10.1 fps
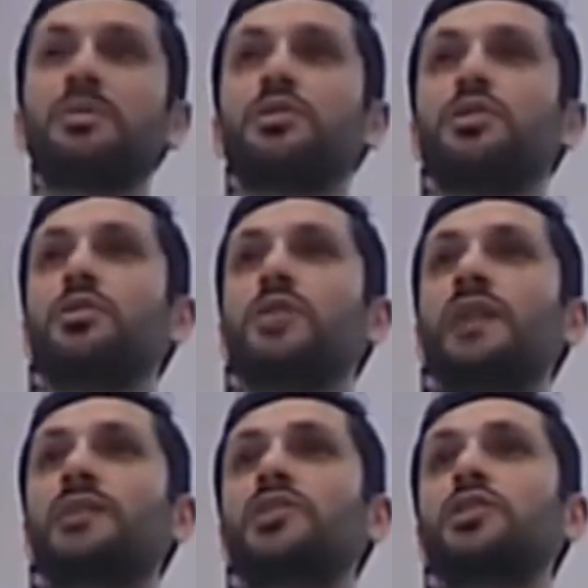to do
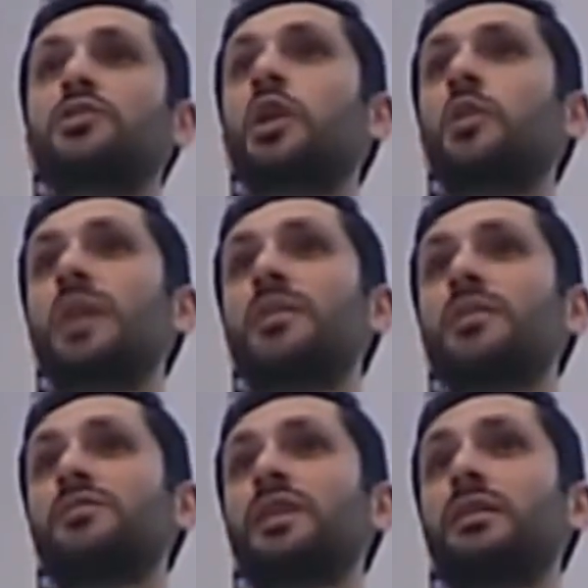that is to know about
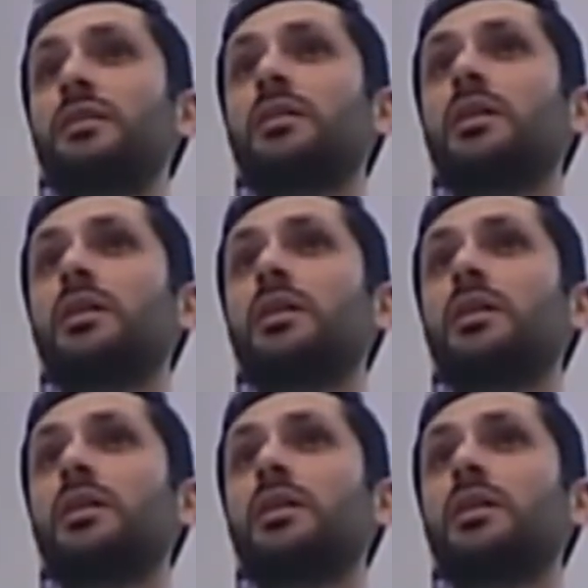this faith,